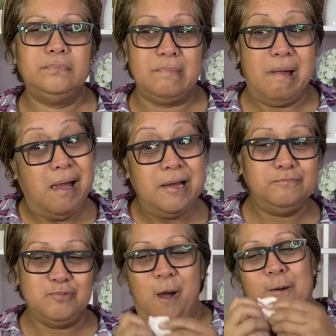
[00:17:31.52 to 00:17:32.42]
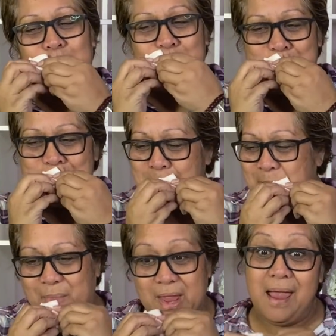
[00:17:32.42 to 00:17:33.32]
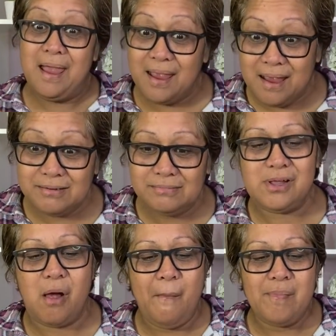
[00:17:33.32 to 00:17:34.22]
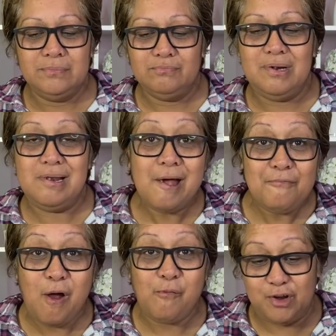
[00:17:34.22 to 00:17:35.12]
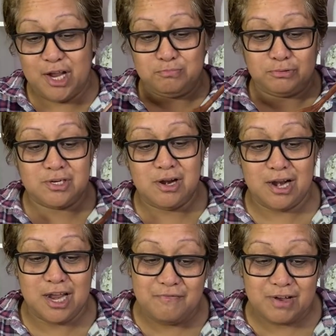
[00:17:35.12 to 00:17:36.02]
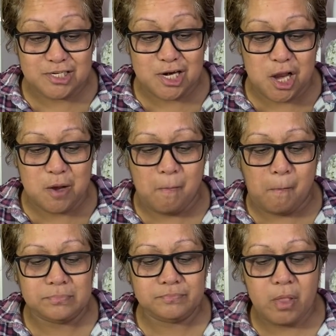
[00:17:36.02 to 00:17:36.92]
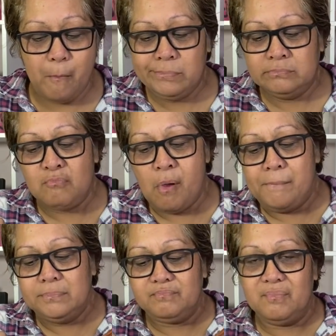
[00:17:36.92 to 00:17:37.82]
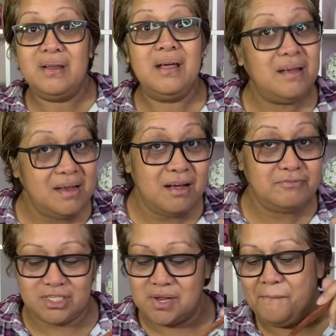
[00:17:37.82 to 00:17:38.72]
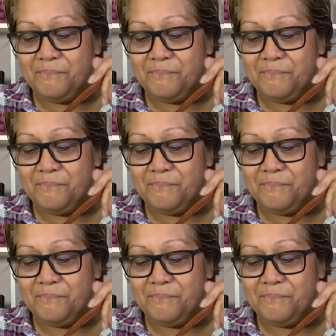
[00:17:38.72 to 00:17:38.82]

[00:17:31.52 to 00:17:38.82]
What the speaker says: And, and we love our flaps. Leave us alone. But now he loves it.